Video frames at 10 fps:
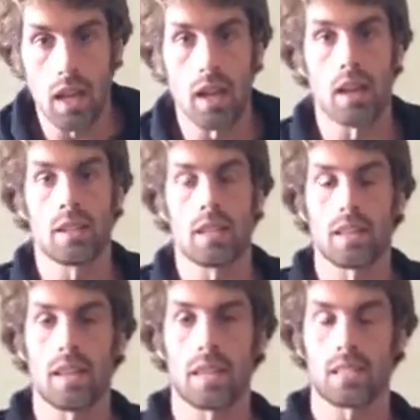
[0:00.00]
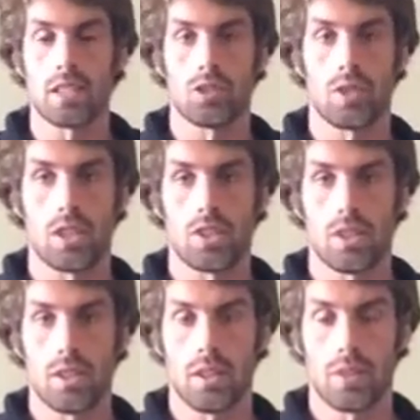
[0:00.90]
and get that acceleration.
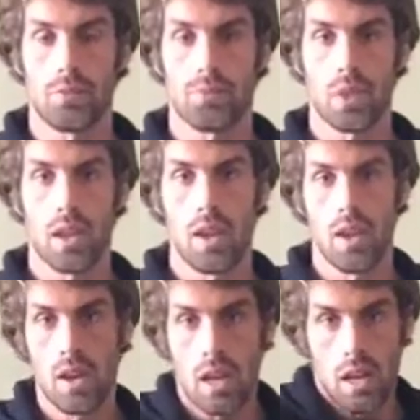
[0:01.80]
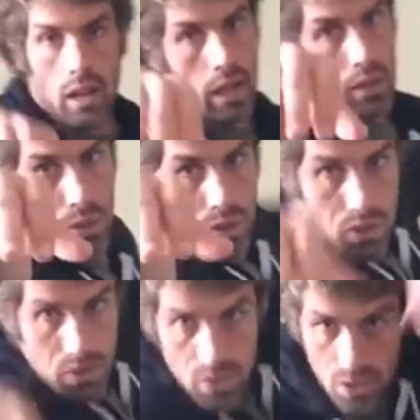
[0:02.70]
And when
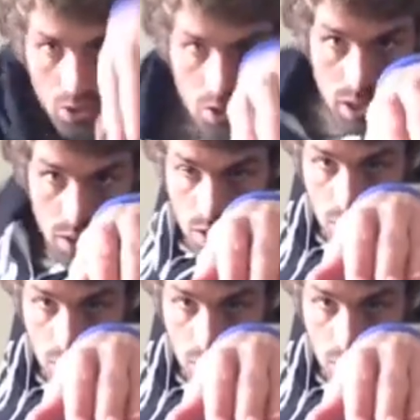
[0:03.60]
you're noticing in the